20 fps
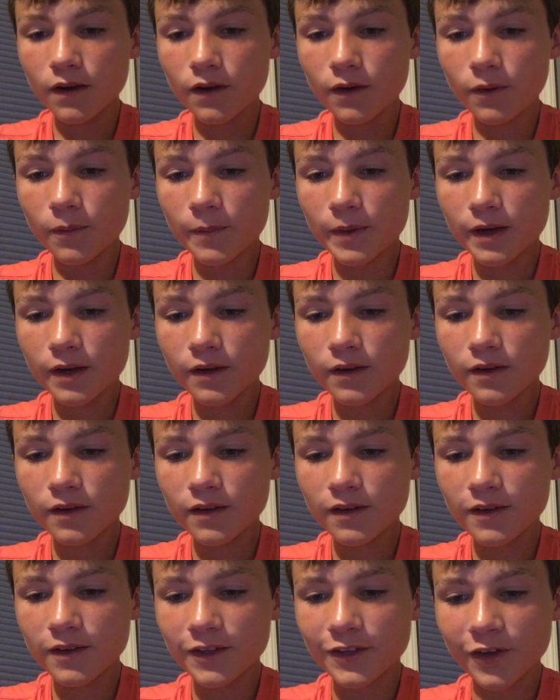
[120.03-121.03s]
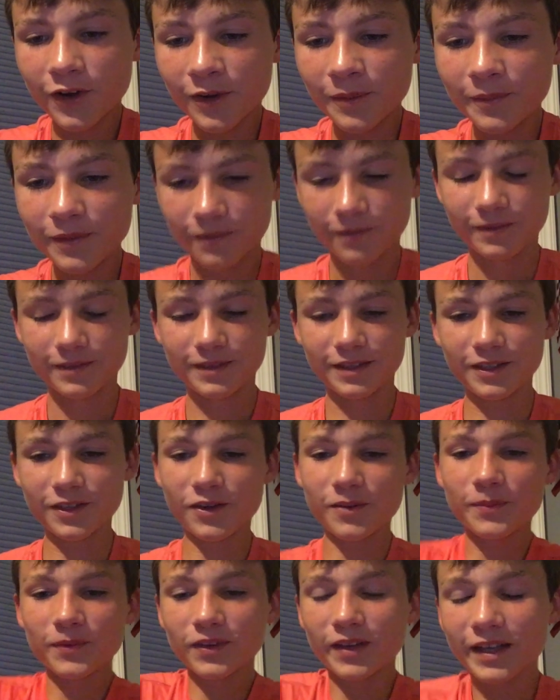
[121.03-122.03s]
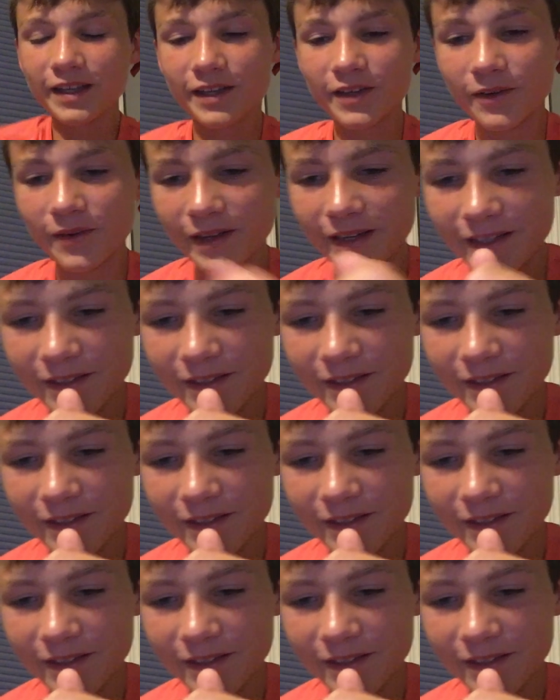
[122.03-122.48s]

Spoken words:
Oh my god, Yarmolenko,